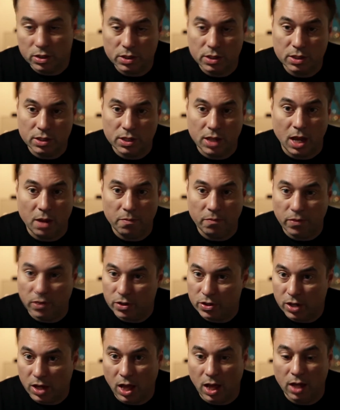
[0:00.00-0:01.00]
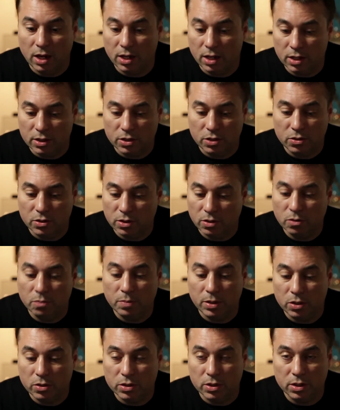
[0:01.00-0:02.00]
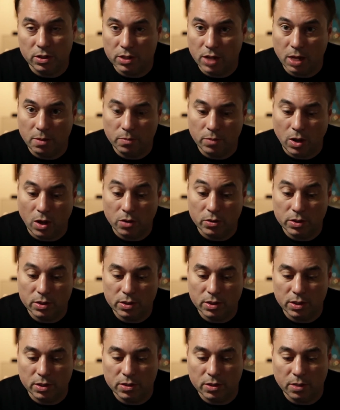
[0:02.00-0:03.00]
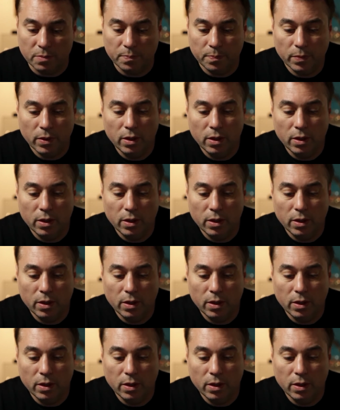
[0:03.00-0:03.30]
It's the same functionality. It will be using the same ghost system.